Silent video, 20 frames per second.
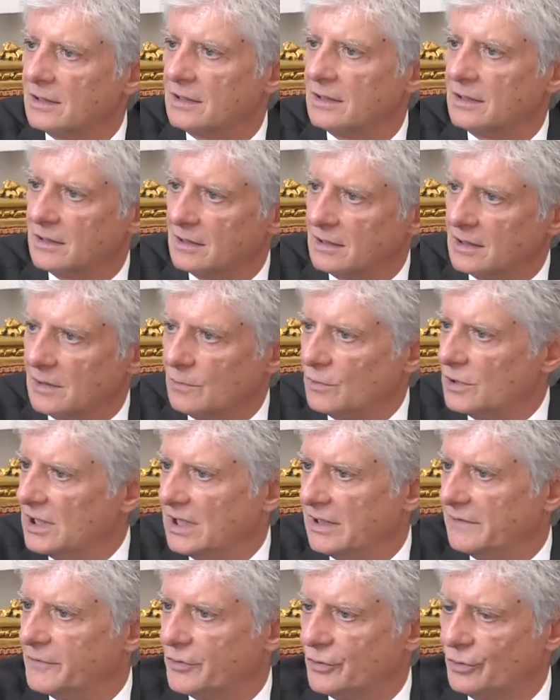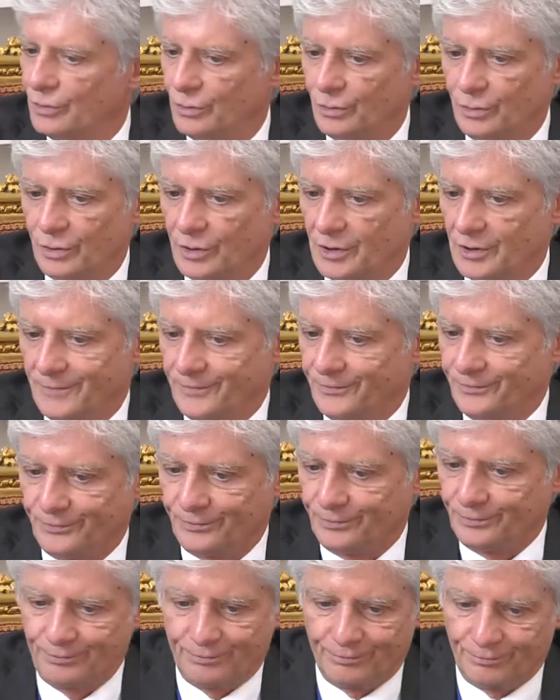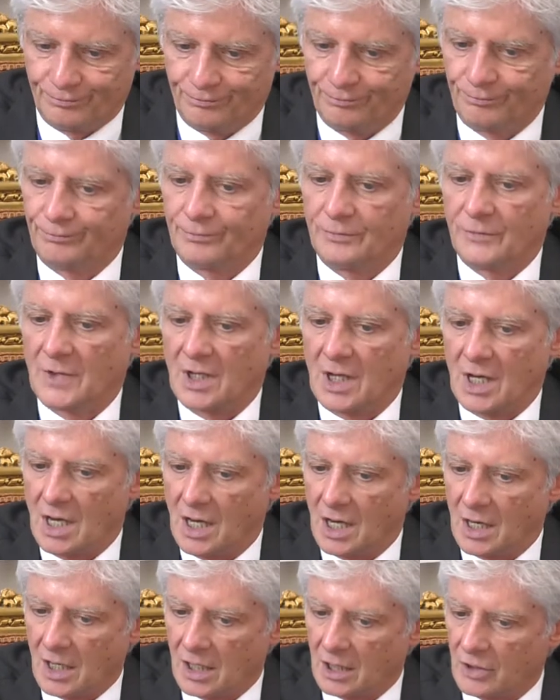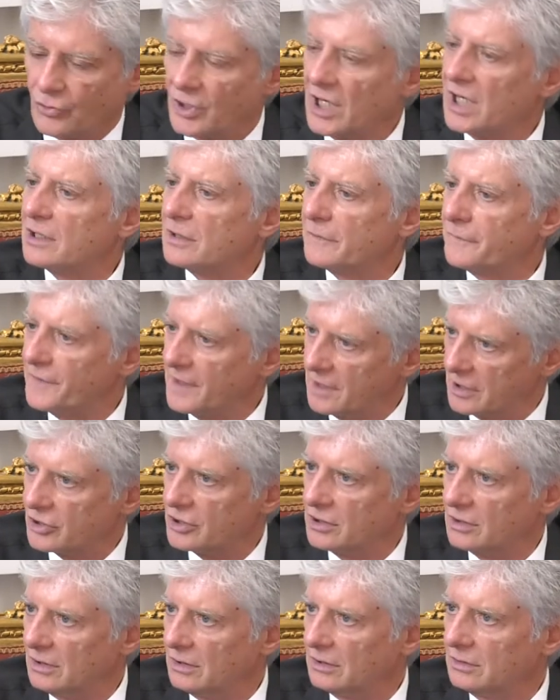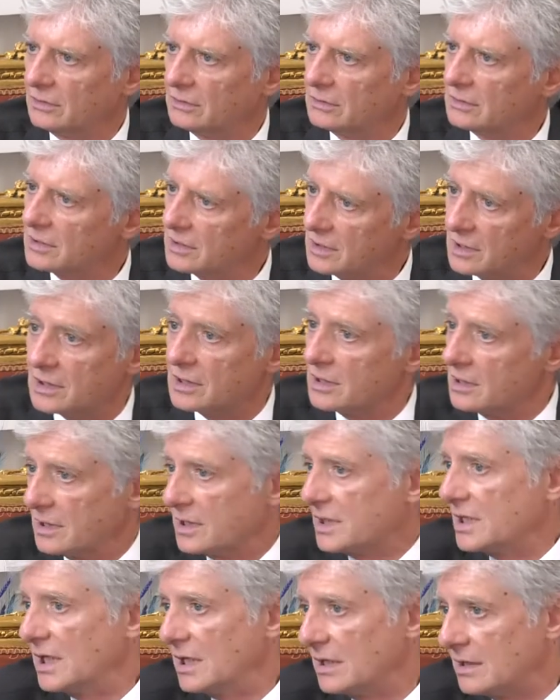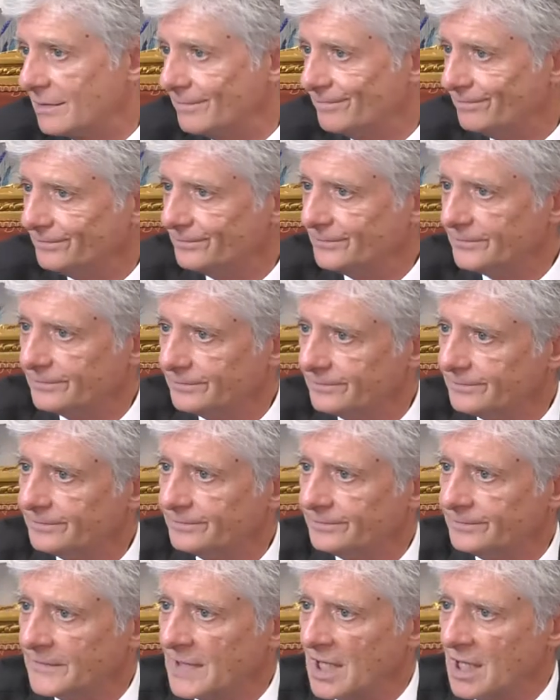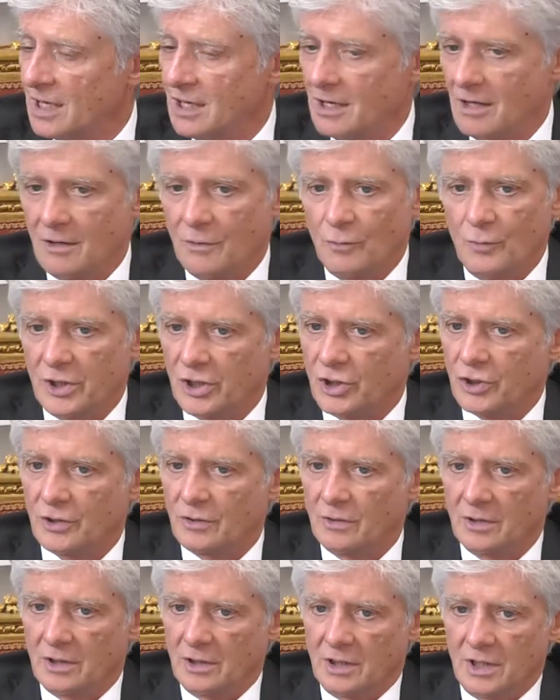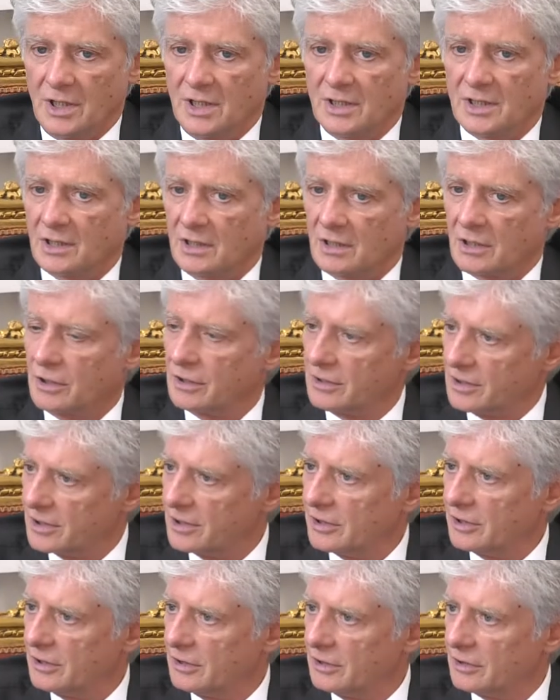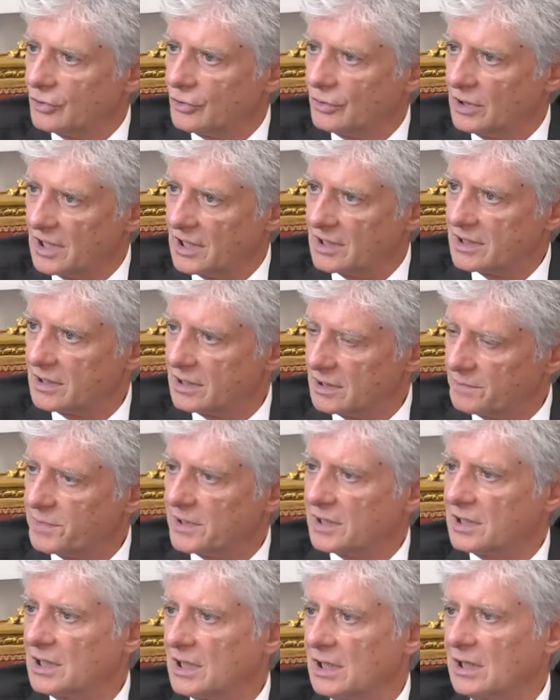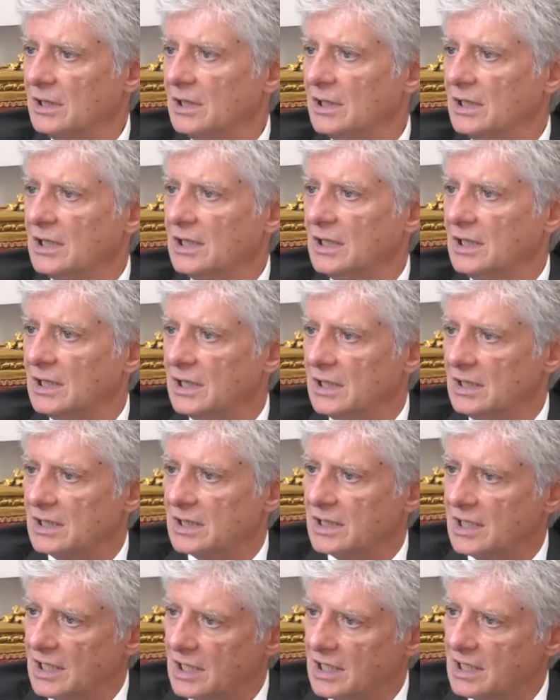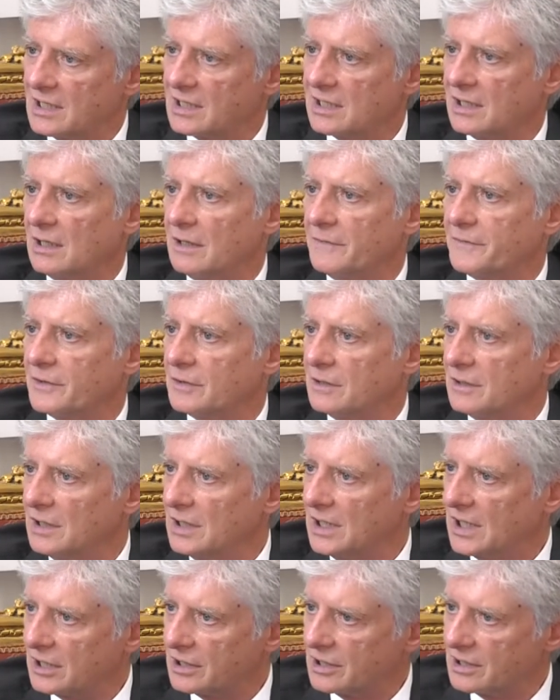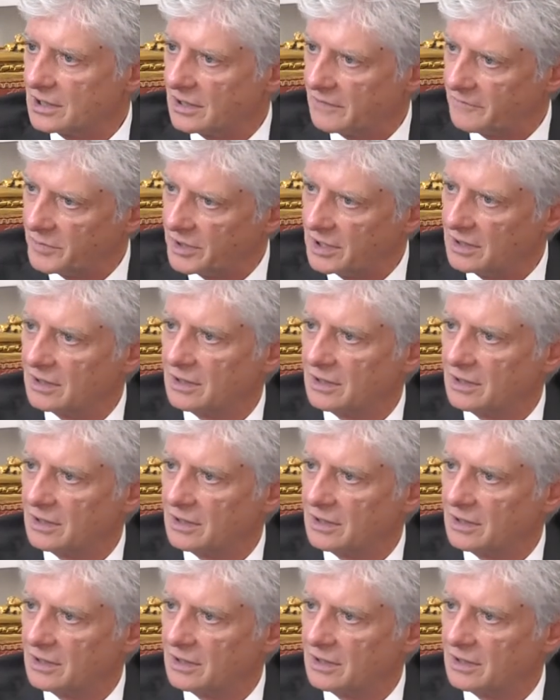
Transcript: they will have to um, create a functional state. Which is a concern to us, particularly in these days after elections have been um,